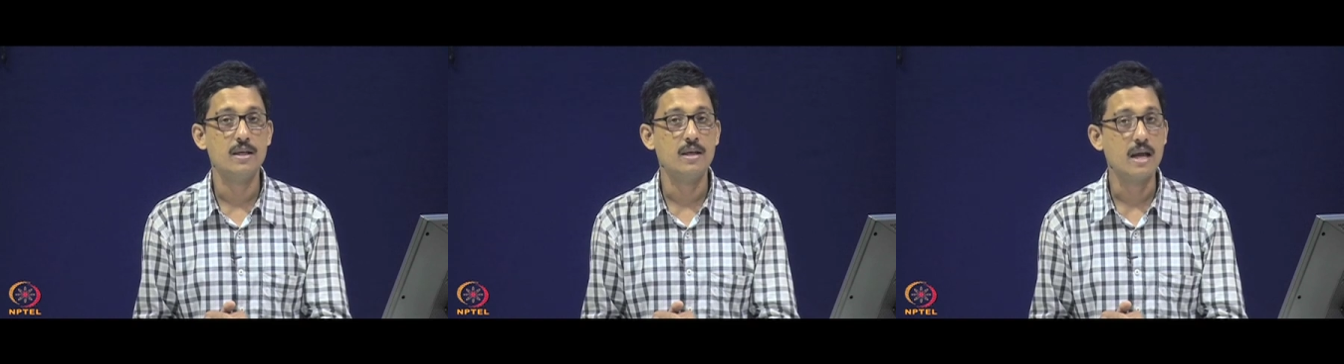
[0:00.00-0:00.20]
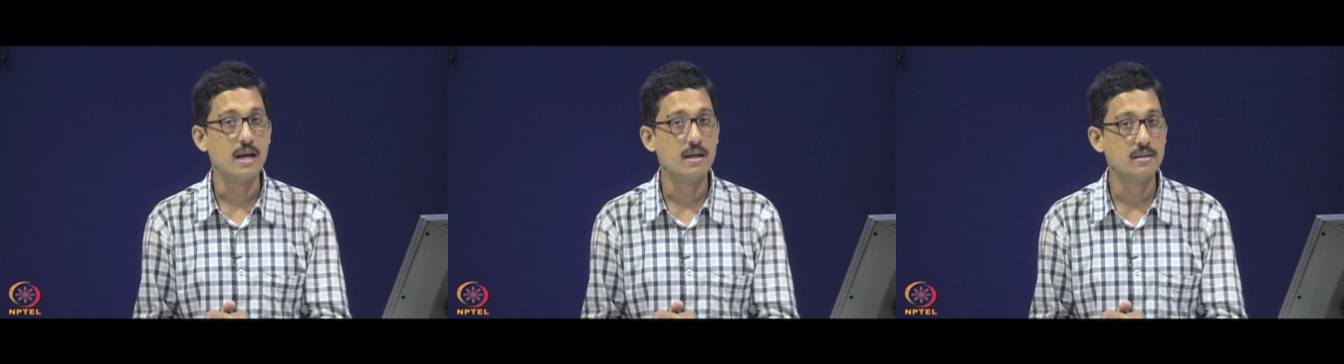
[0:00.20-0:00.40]

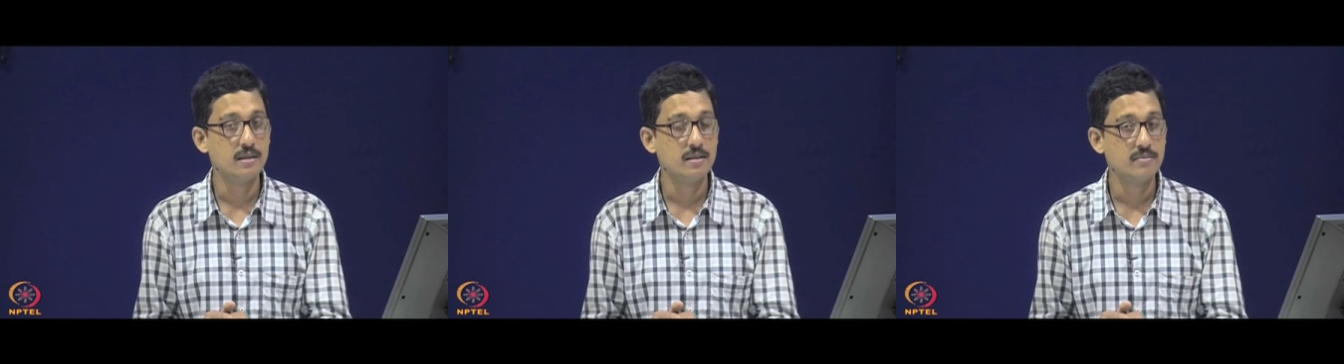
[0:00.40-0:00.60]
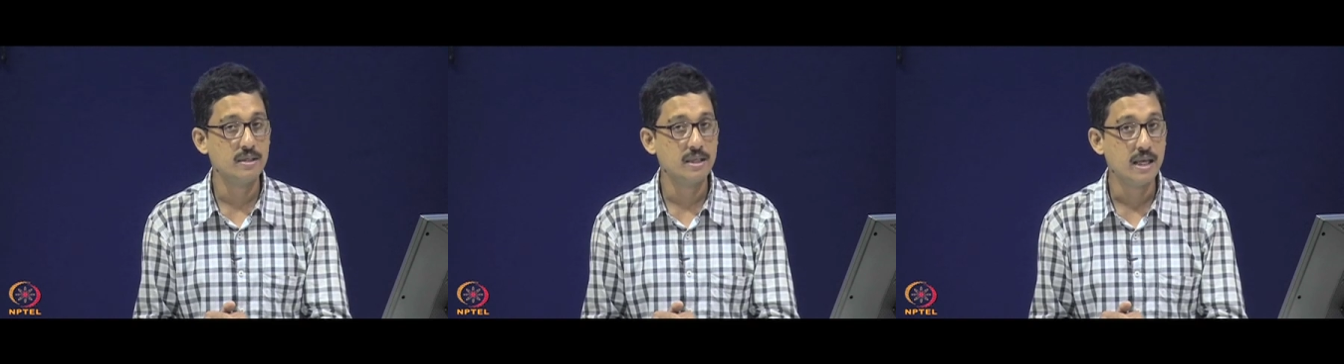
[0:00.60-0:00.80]
Had
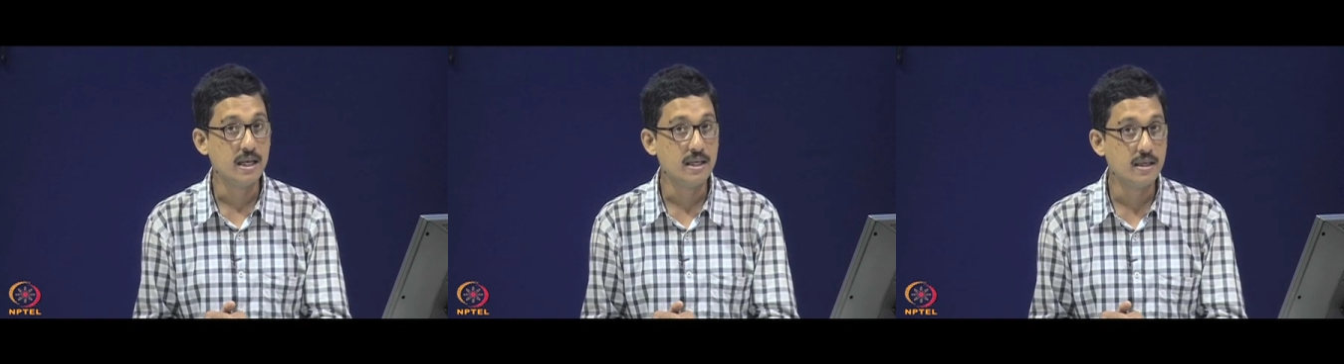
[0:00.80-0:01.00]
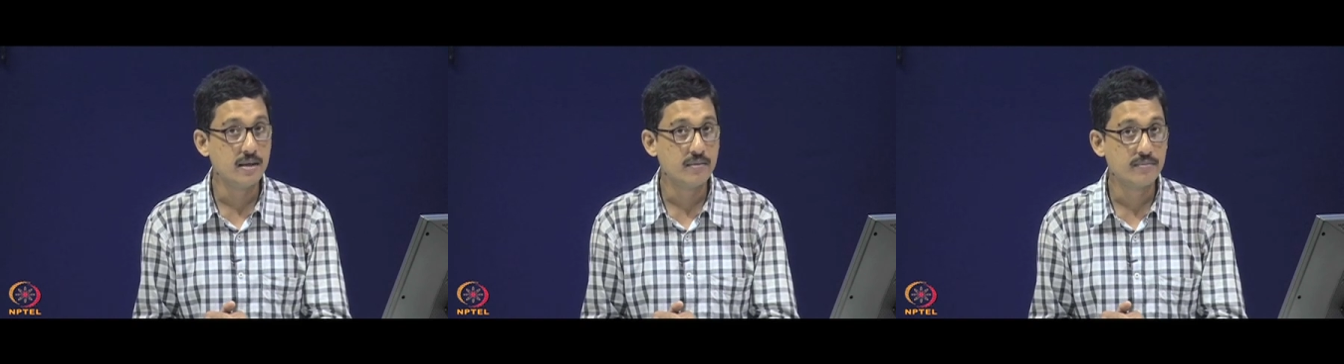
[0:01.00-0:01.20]
there been
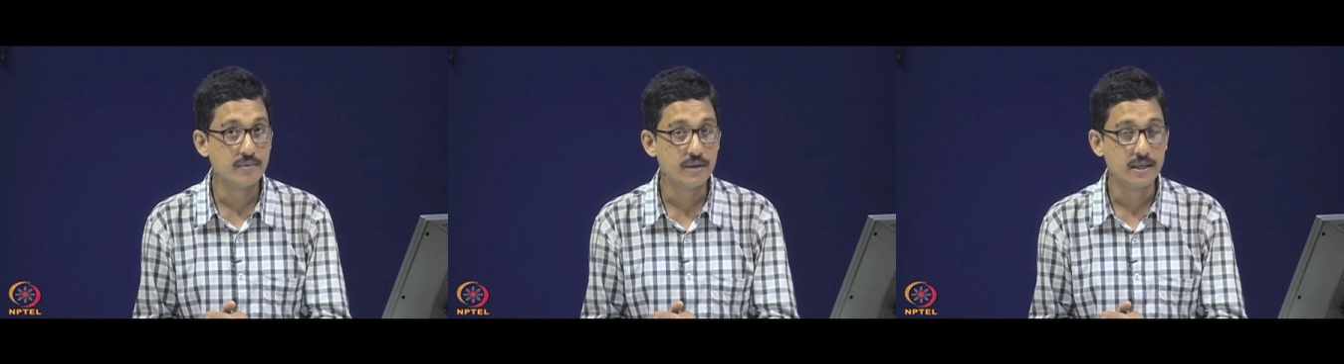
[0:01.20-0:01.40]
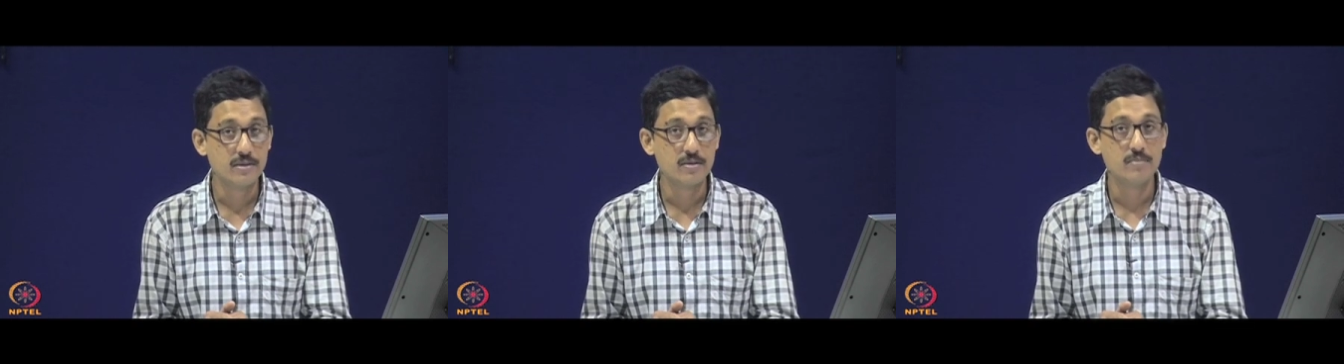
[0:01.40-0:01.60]
any
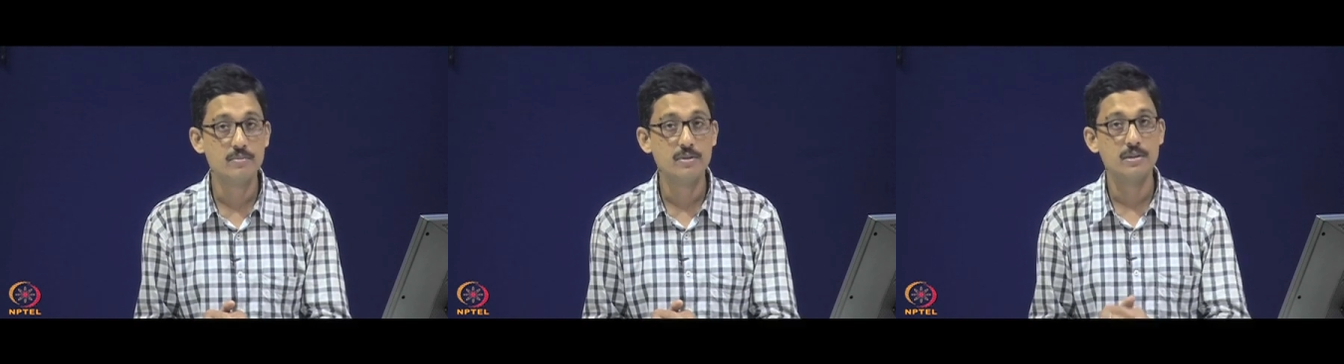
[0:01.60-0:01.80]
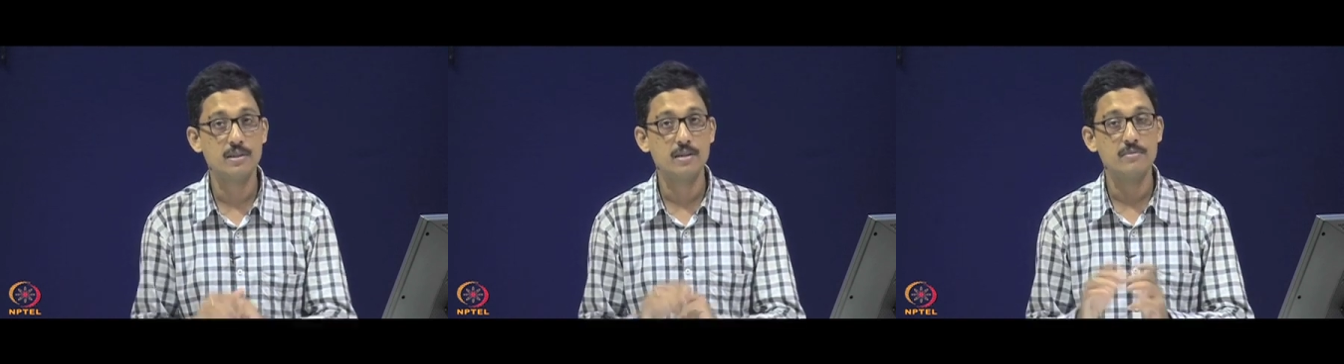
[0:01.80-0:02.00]
effect of
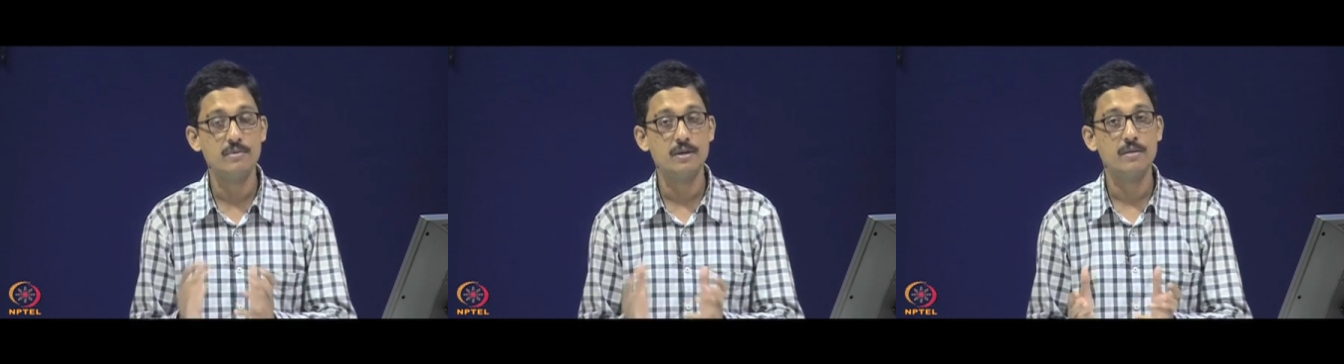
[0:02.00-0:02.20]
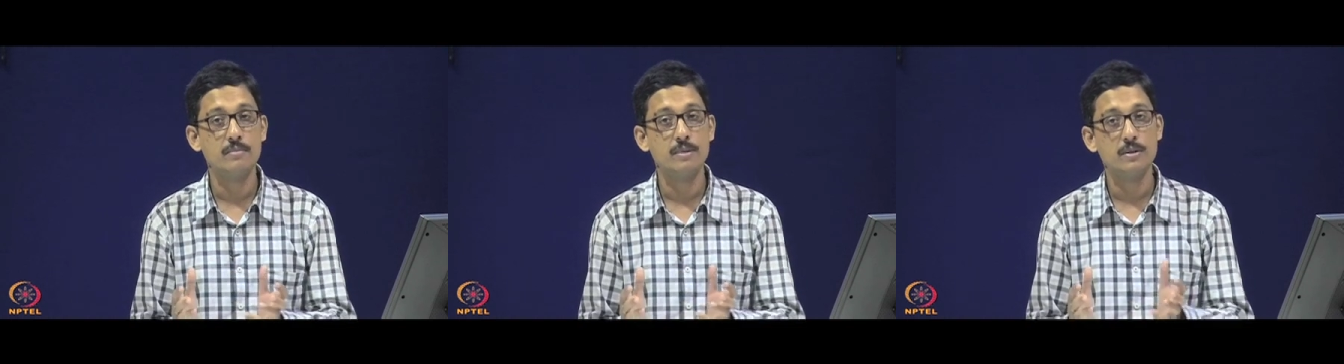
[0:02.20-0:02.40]
this
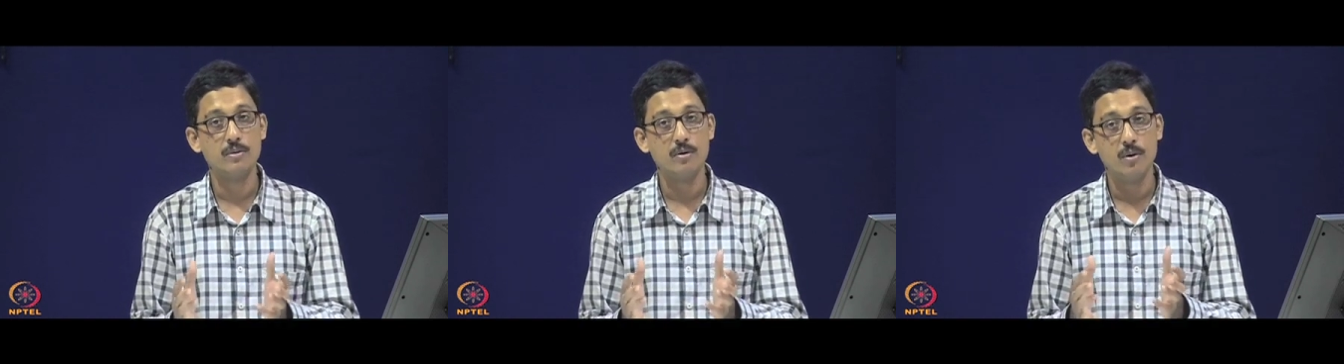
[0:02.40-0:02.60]
environment